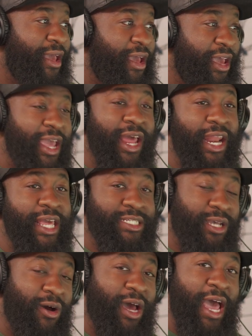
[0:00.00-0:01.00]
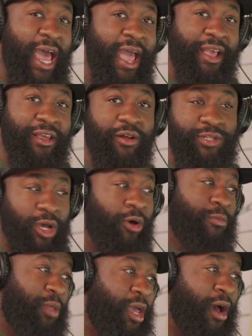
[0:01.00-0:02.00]
He at least told uh, uh, you know told them
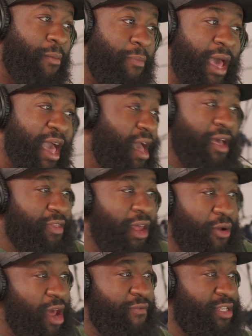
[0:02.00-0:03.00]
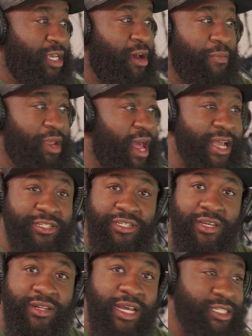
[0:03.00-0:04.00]
to come back. They don't ever tell me that
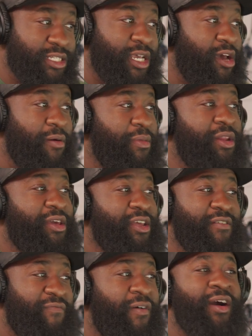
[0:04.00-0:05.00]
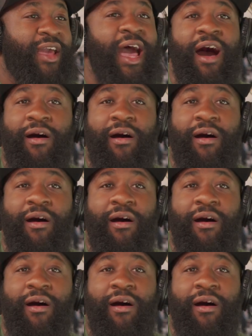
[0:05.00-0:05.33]
shit. They just tell me to get the fuck out.